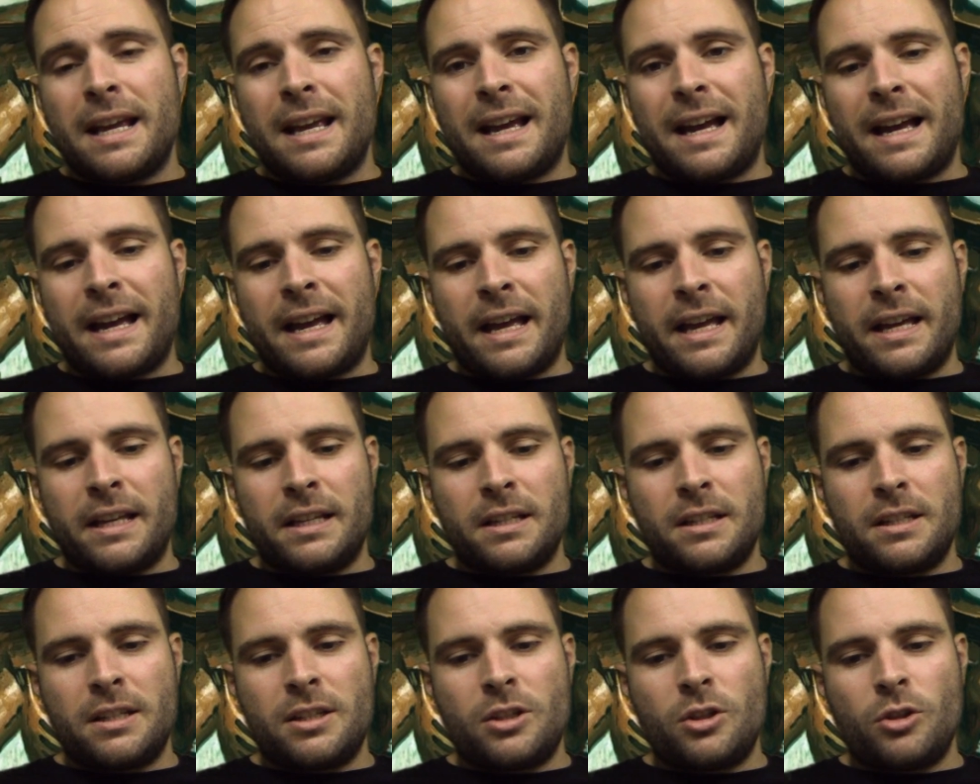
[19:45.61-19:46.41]

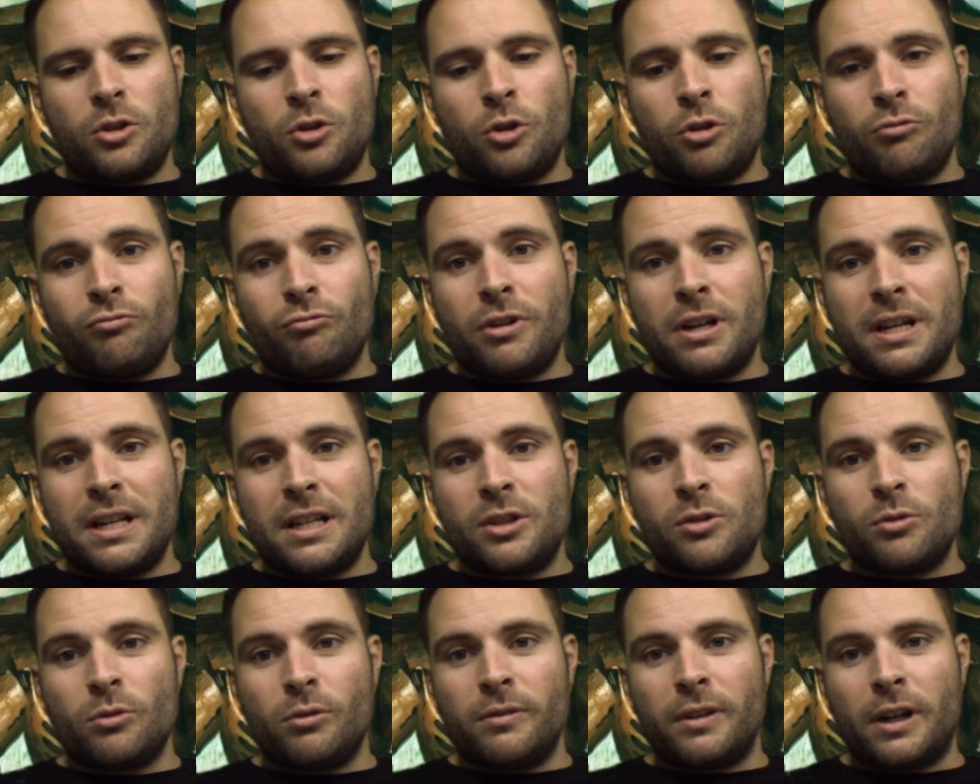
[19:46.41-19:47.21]
and you can really
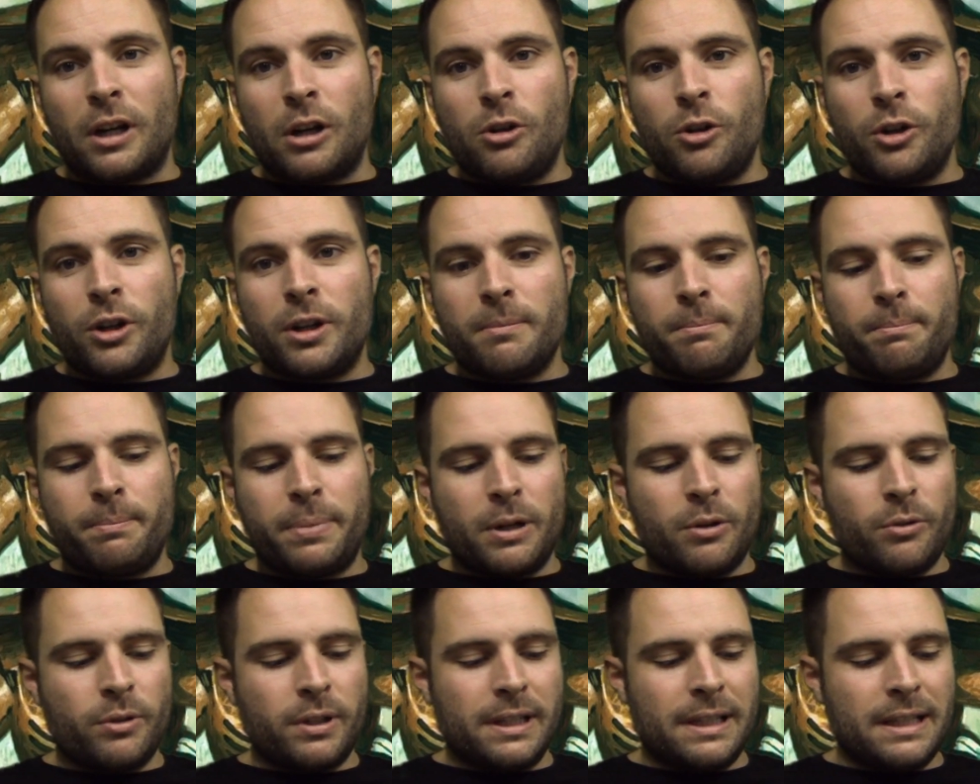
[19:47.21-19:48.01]
sort of like look at
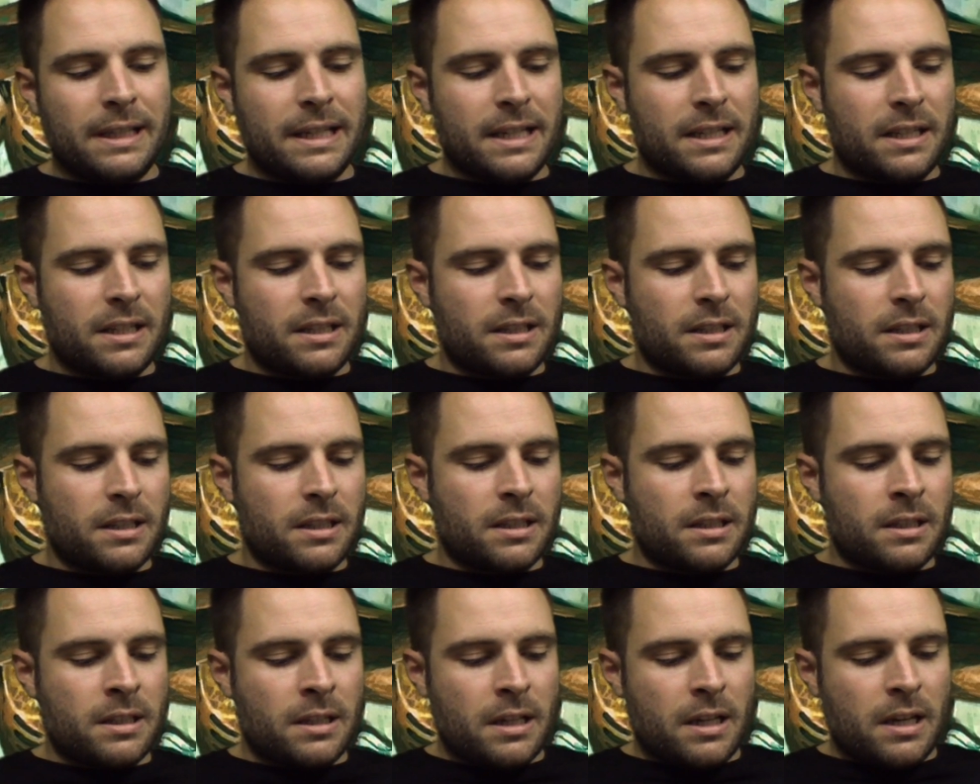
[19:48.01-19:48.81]
building
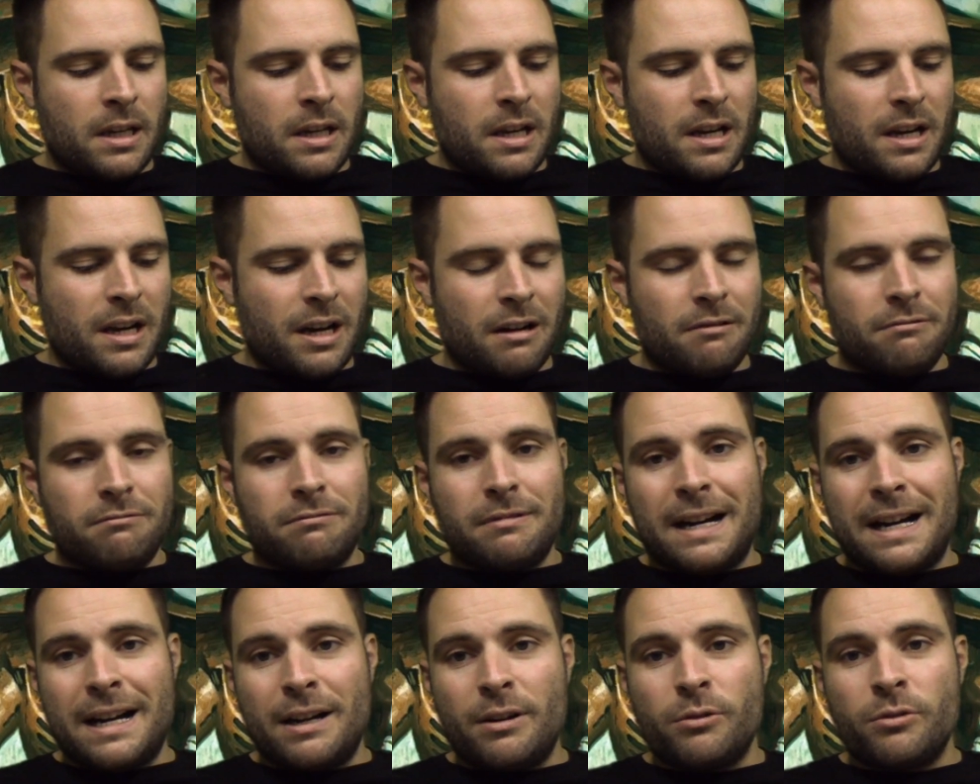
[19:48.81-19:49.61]
lists
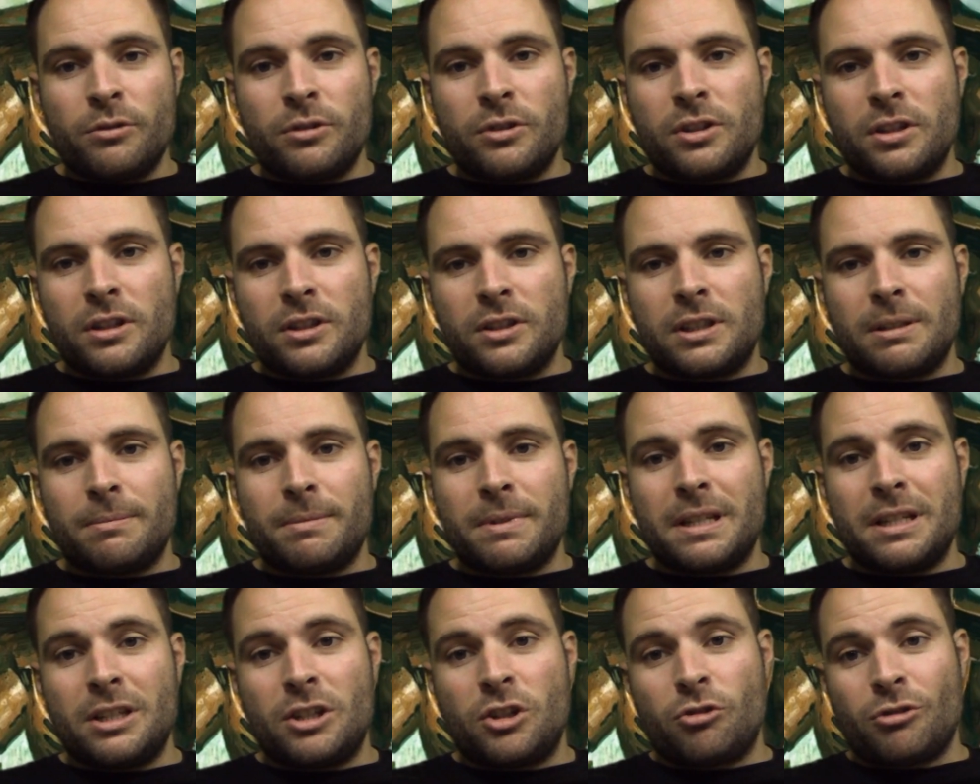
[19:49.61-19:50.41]
around some of
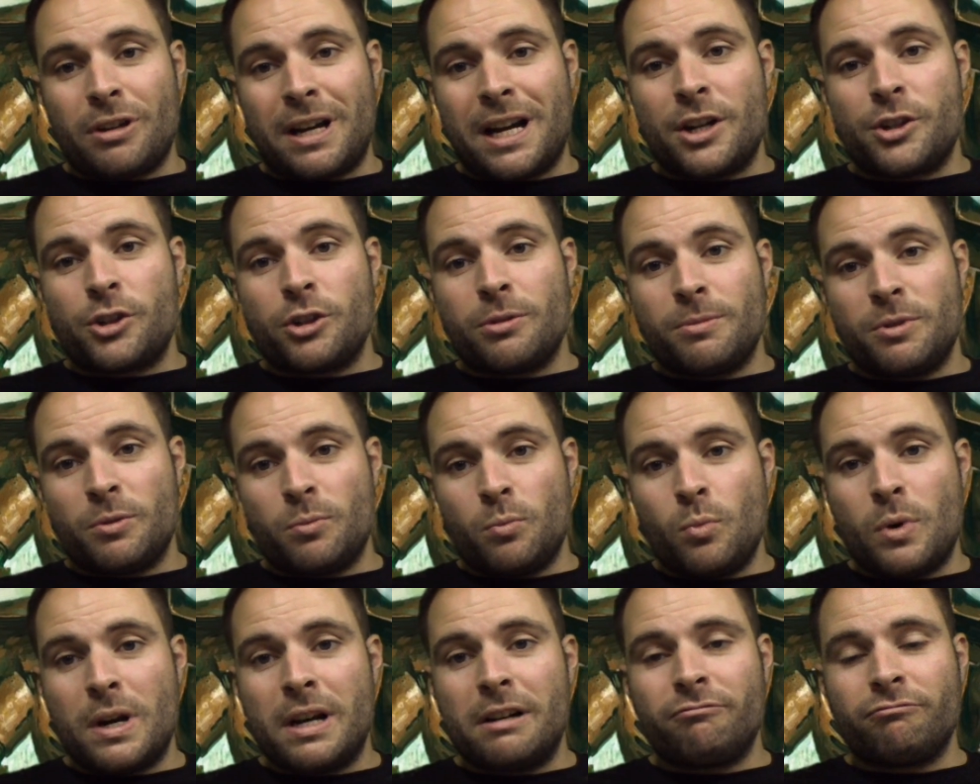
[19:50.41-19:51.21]
these stratagems
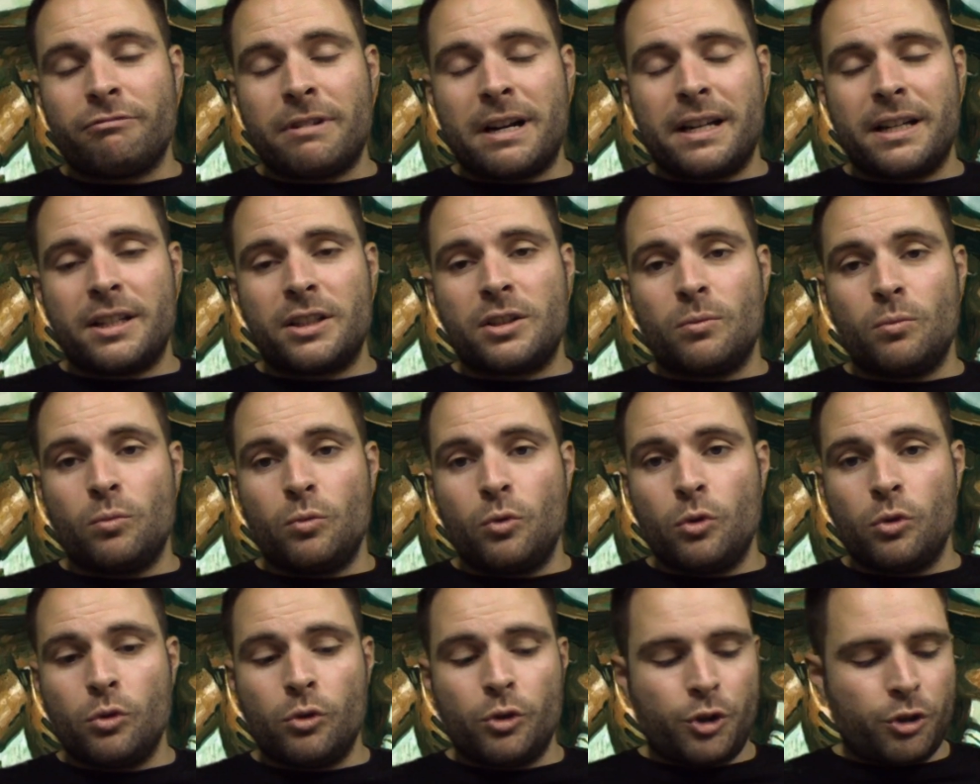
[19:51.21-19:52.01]
and relics and
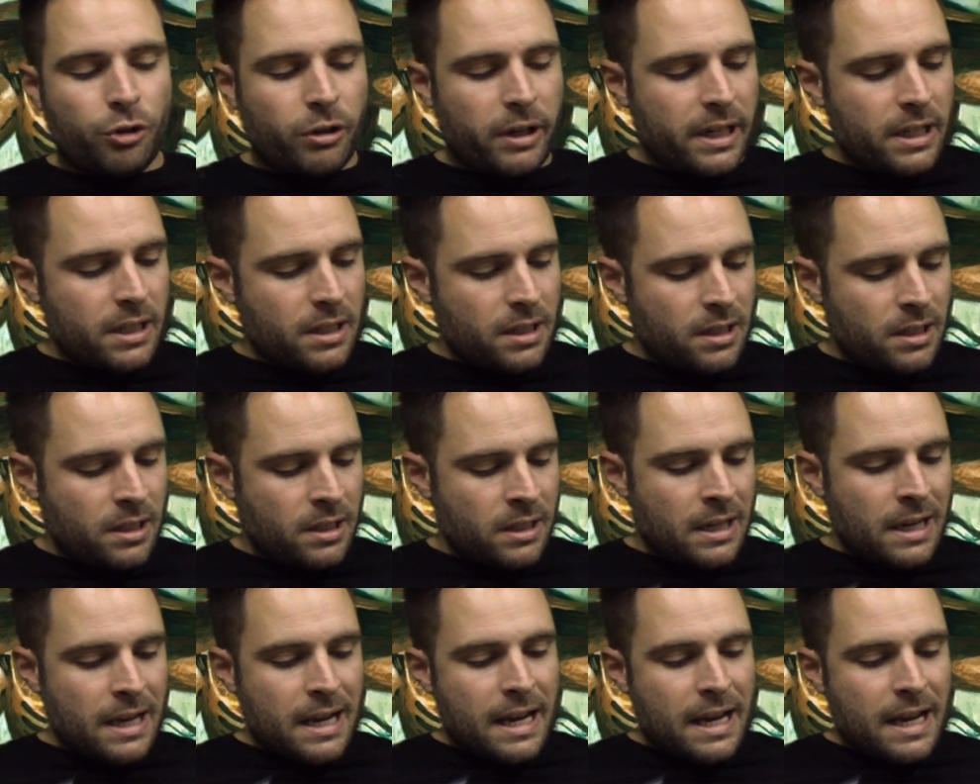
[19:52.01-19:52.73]
warlord traits,